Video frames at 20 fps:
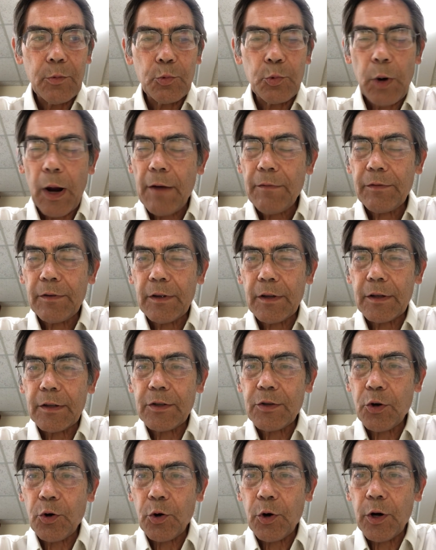
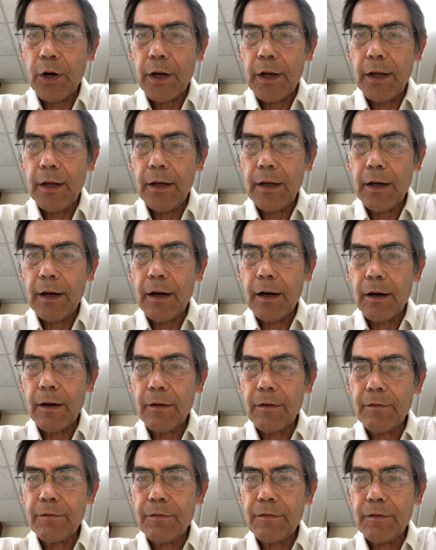revelatory
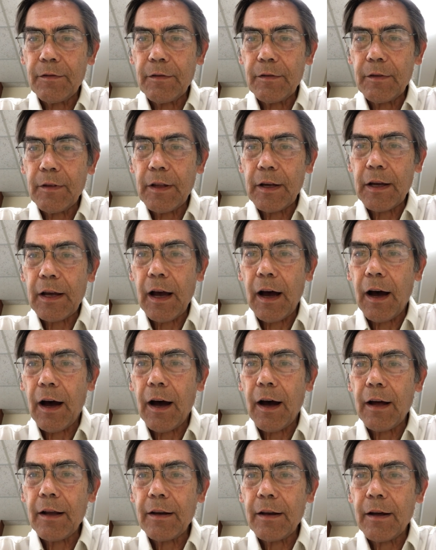of the
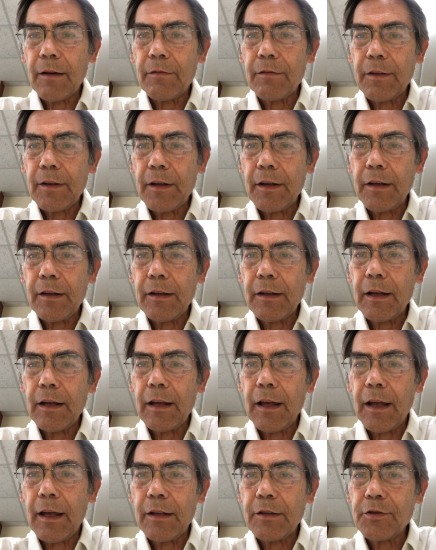God of the
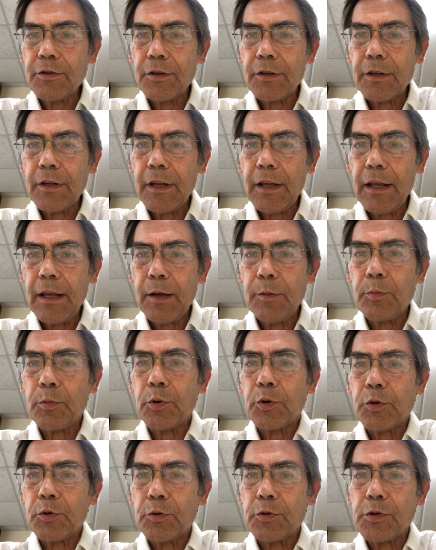ancient
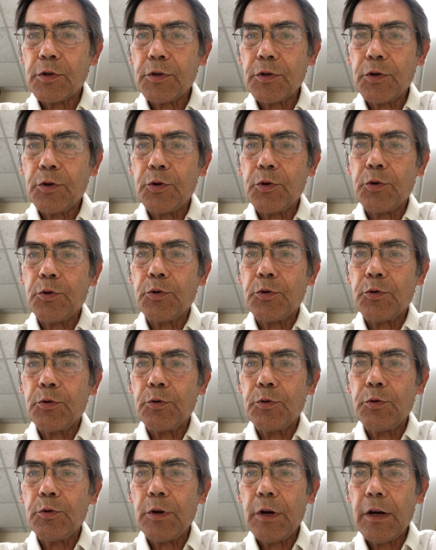Hebrews,
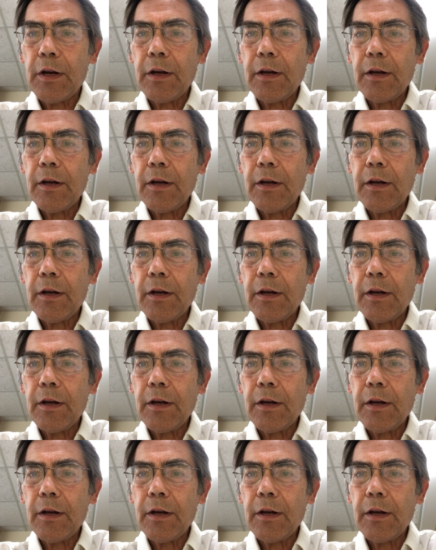who